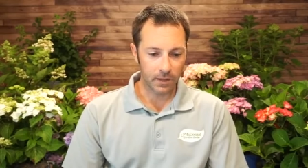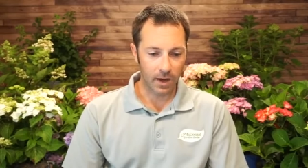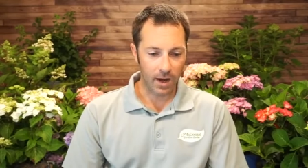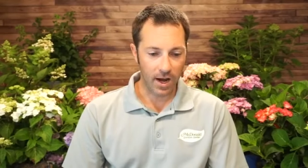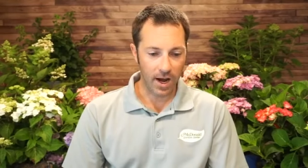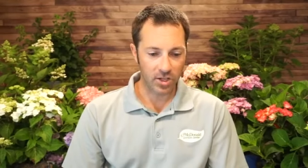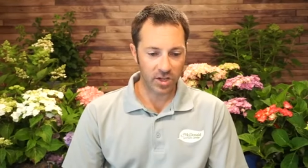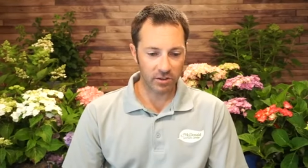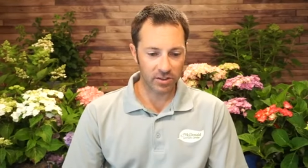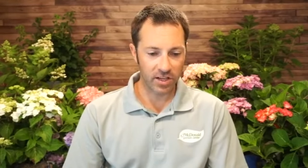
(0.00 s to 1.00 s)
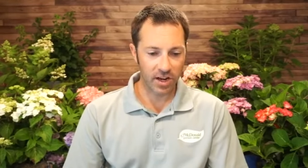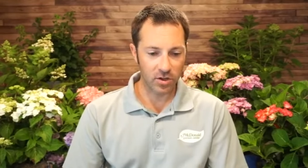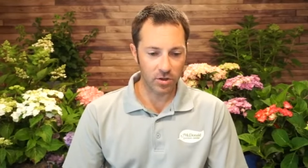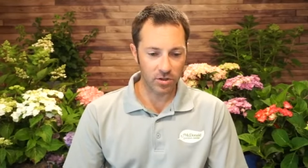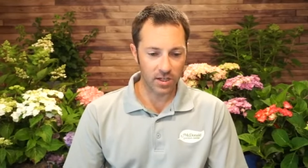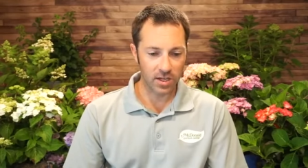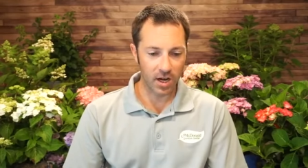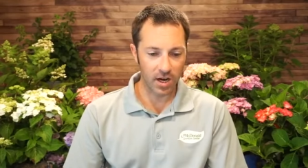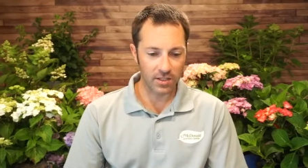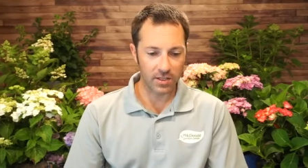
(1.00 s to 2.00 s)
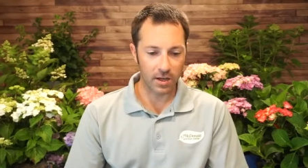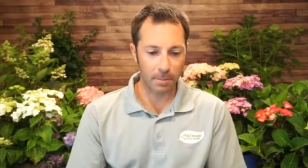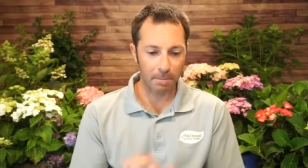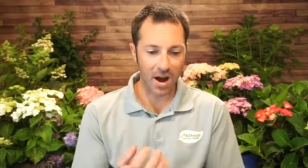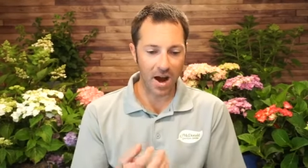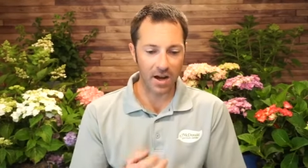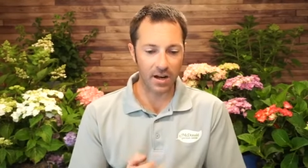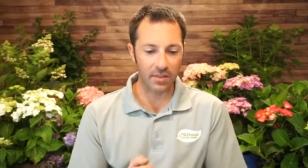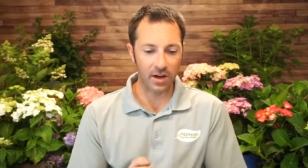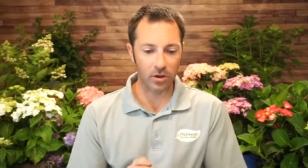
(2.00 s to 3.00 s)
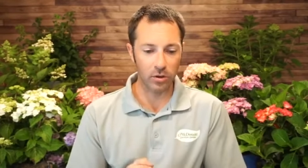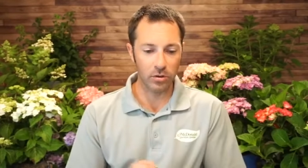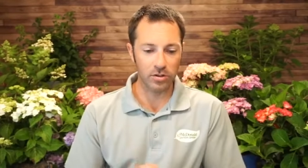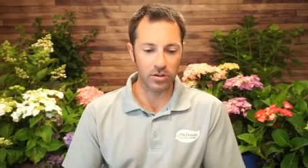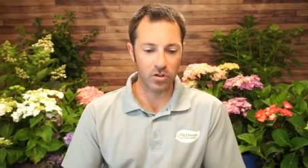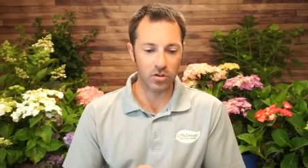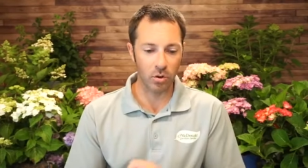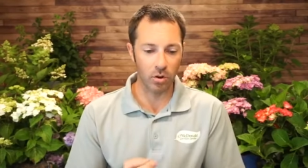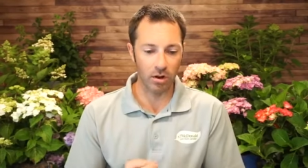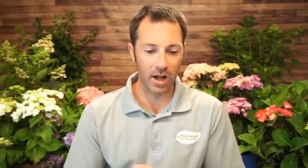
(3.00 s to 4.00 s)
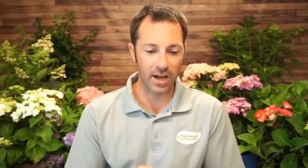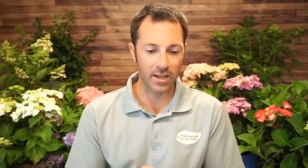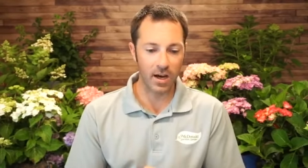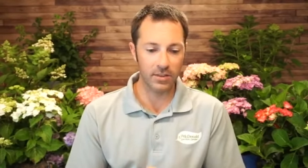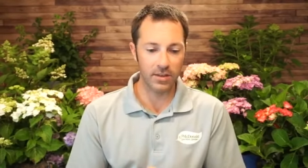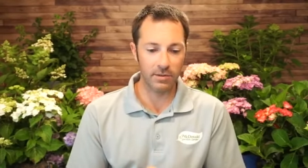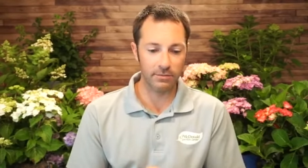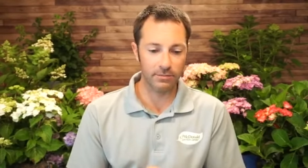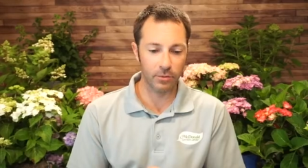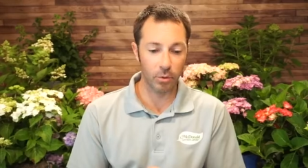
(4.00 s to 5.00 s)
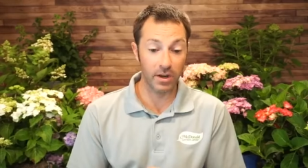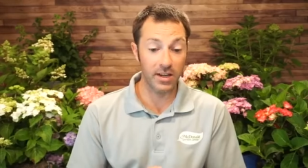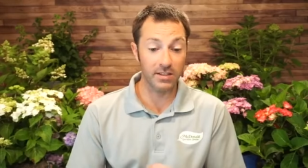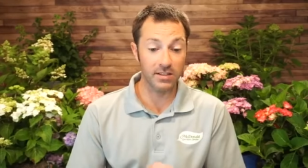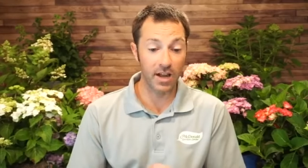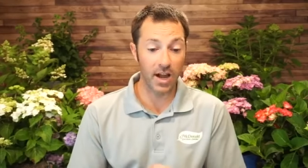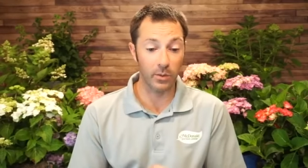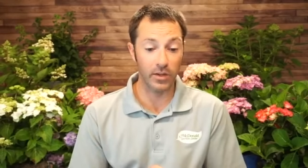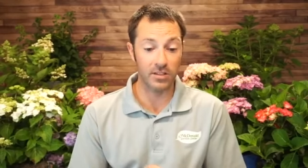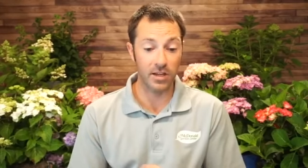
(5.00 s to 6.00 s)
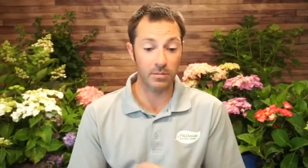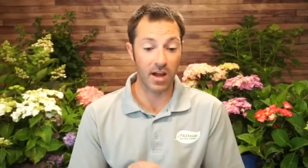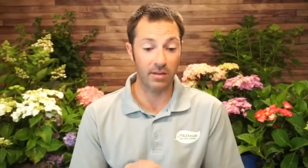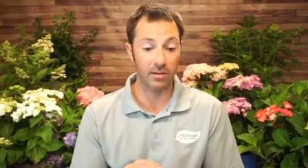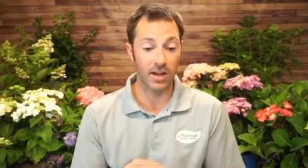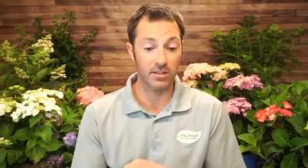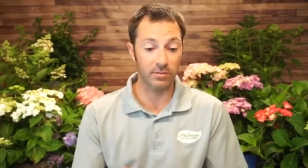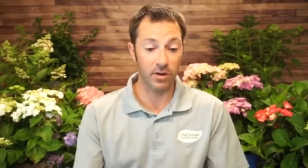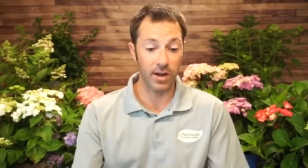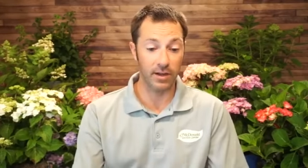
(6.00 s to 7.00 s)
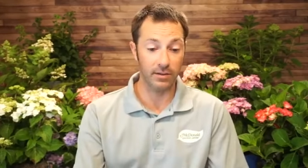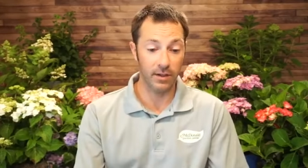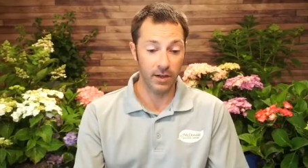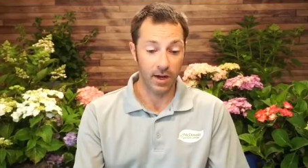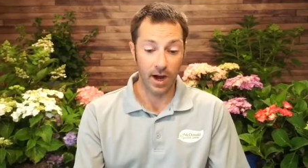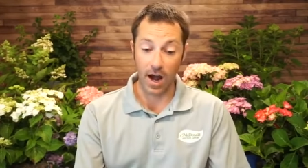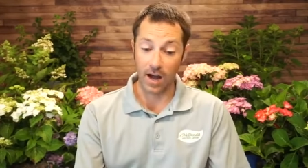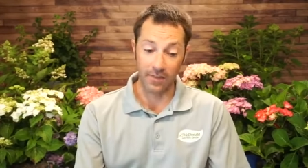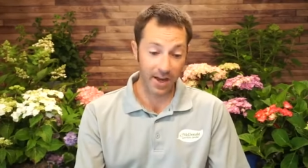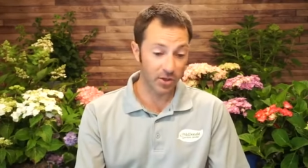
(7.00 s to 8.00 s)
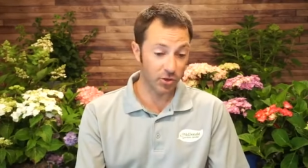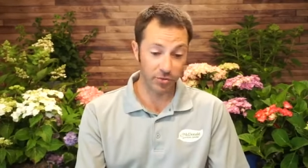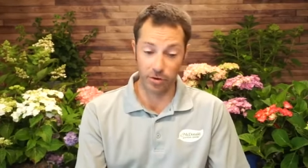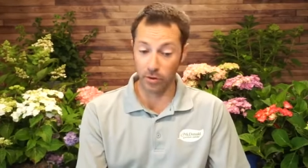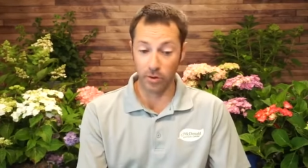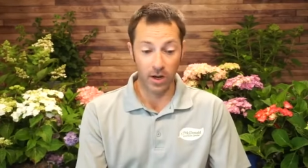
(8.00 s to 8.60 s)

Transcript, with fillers: Uh, Cheryl said, I usually cut mine that are close to the soil. I cut them for inside. We seem to have lots of rain. Uh, that is true.